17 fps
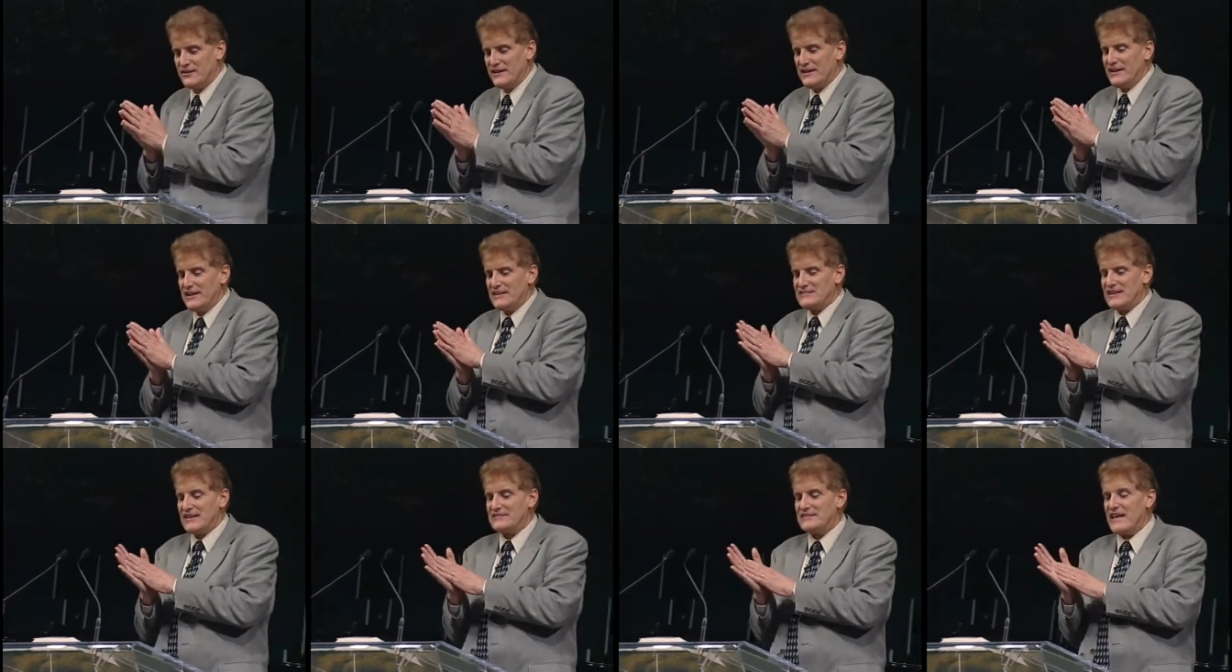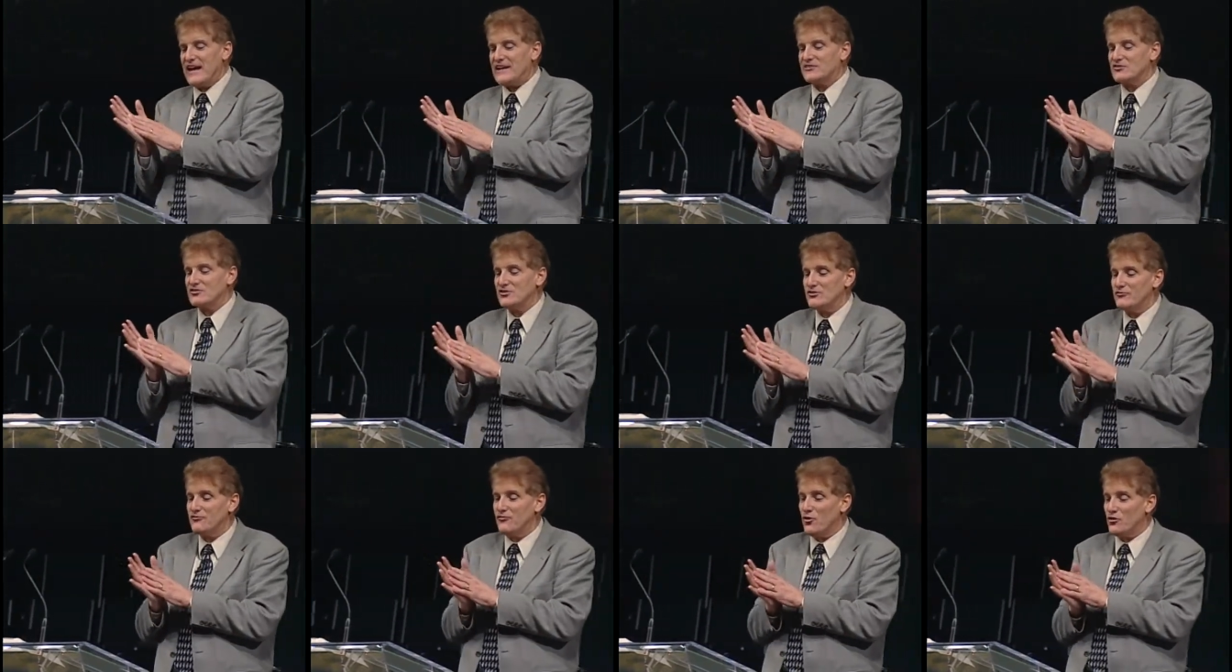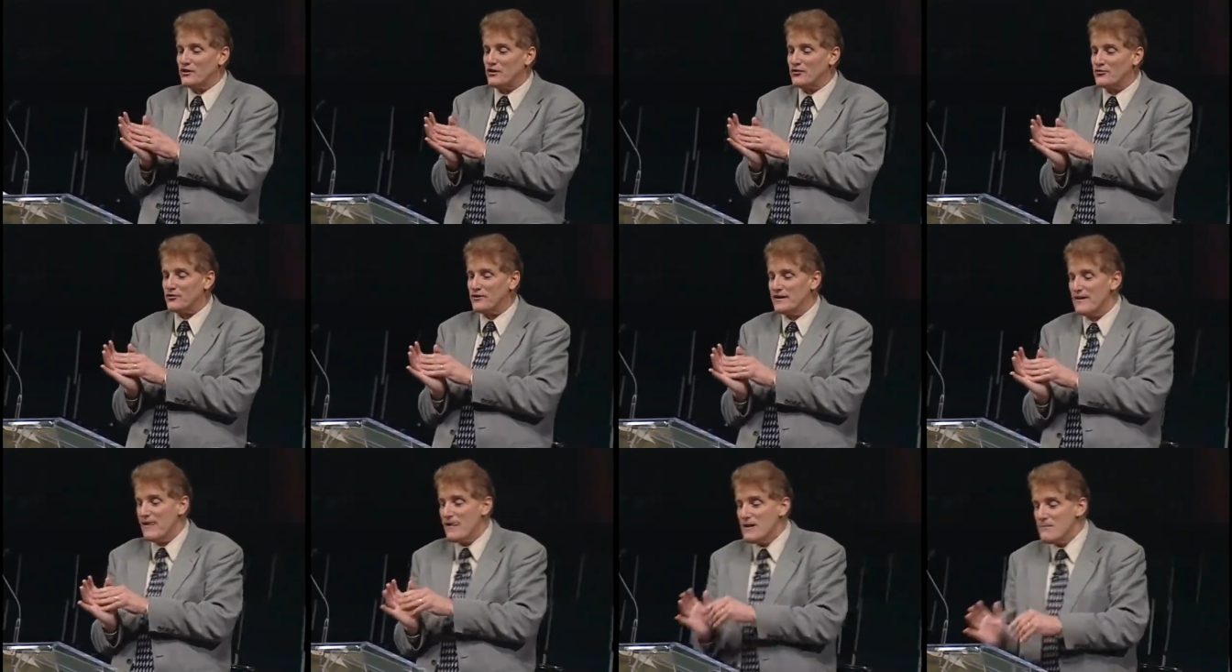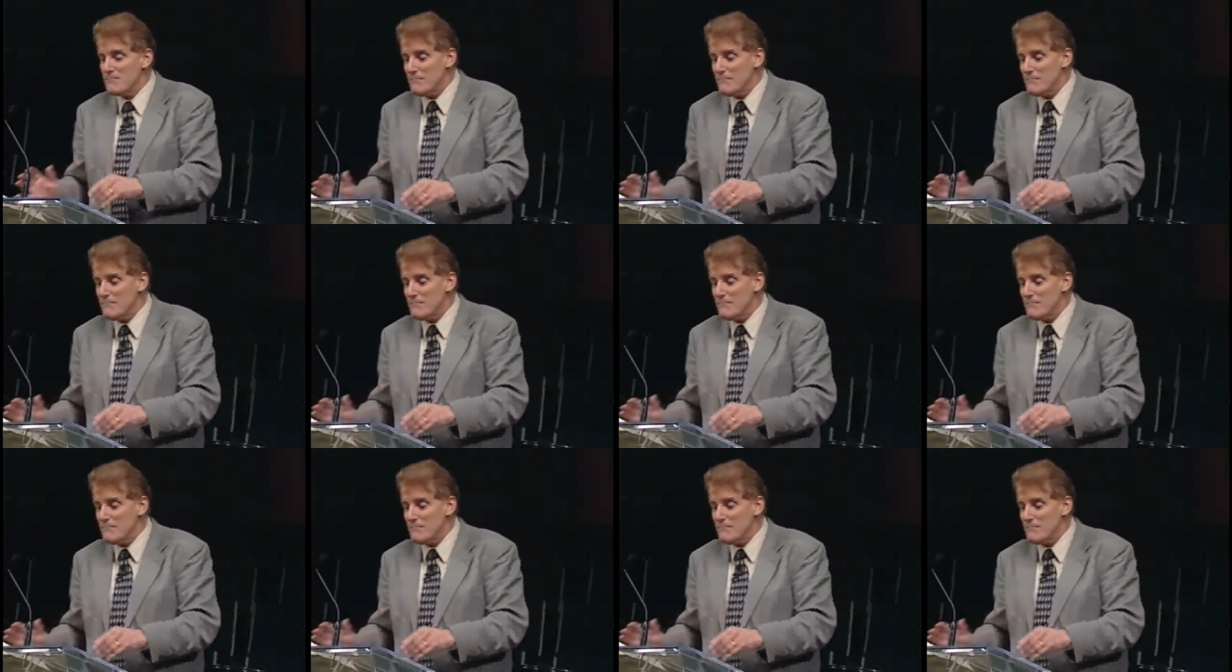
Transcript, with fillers: It says in Acts 2 43,